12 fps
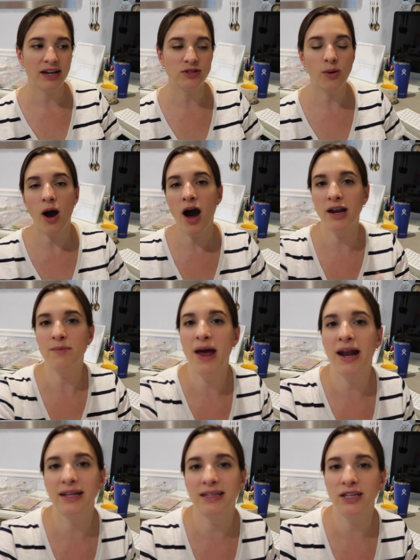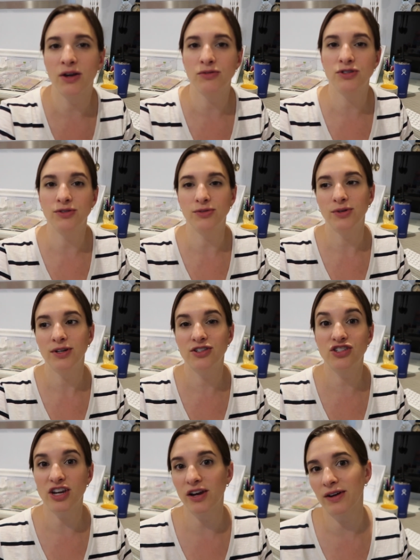I don't automatically go to
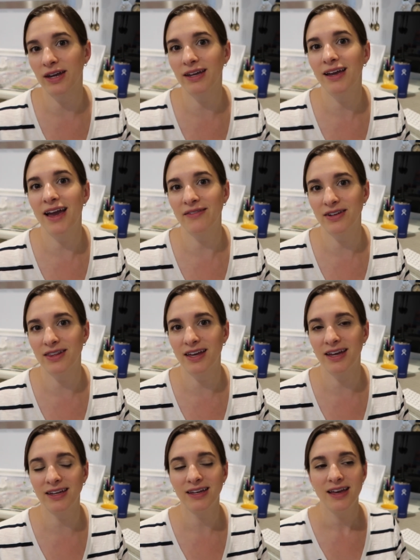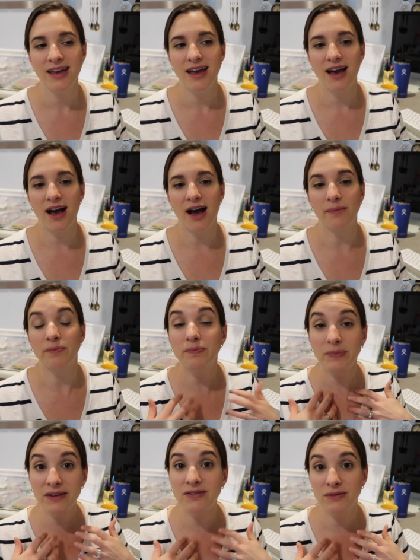sharing everything, um,
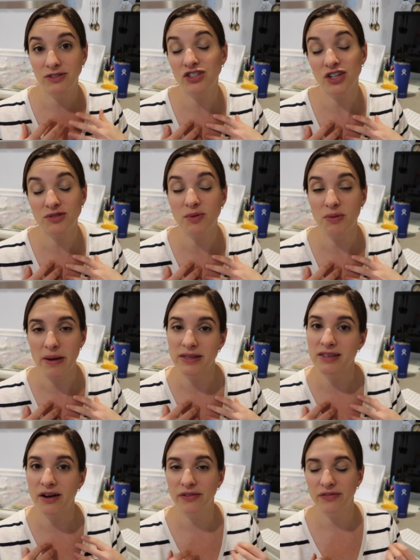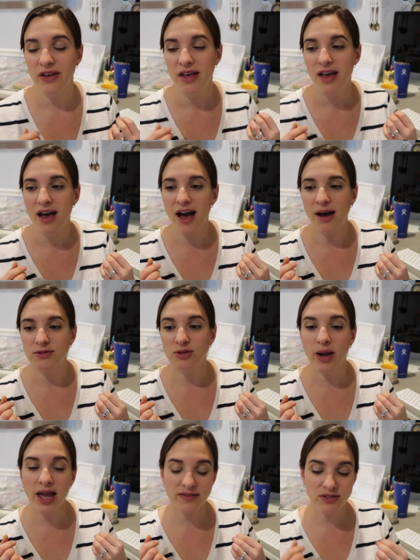even just with myself. Um,
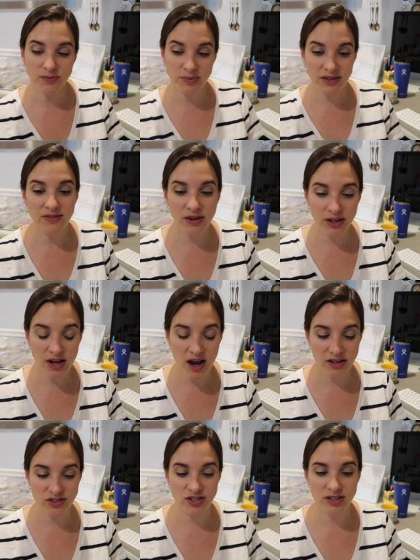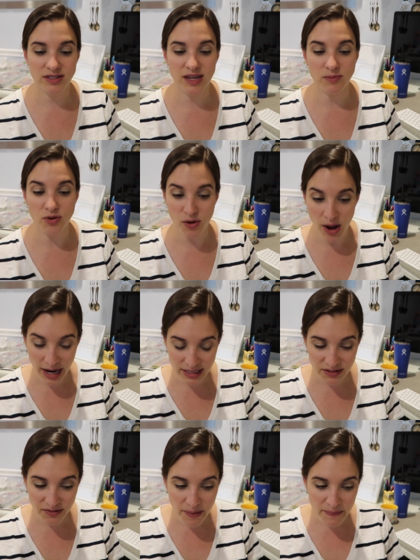so I have to be very conscious and
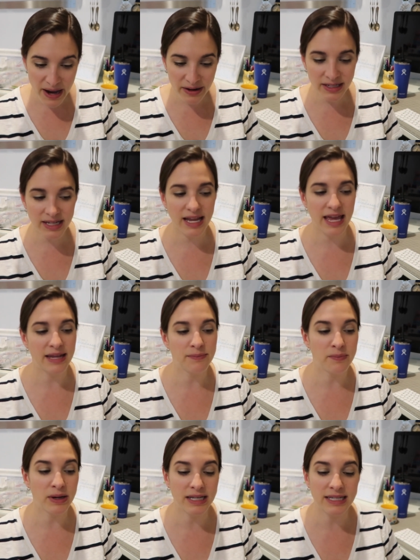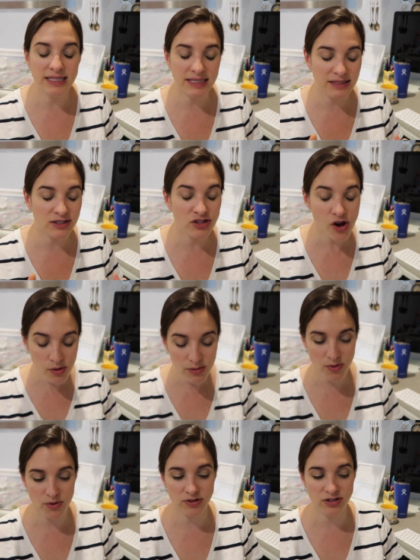proactive about it, and but it's so
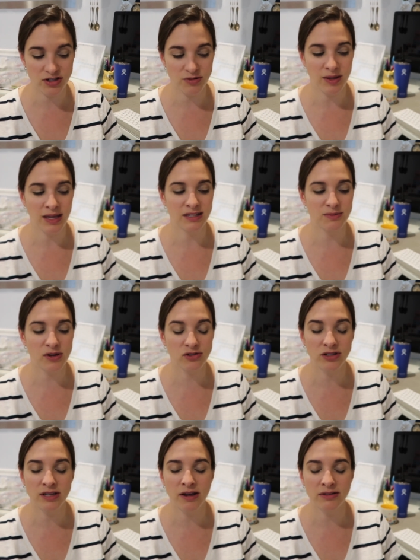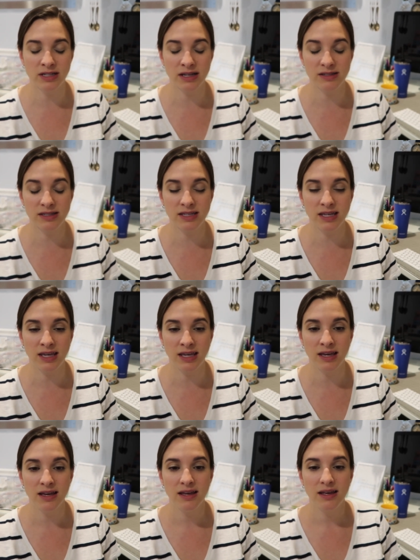important to me, especially now that I
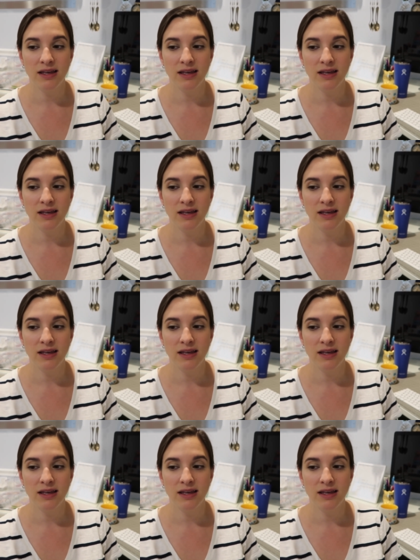see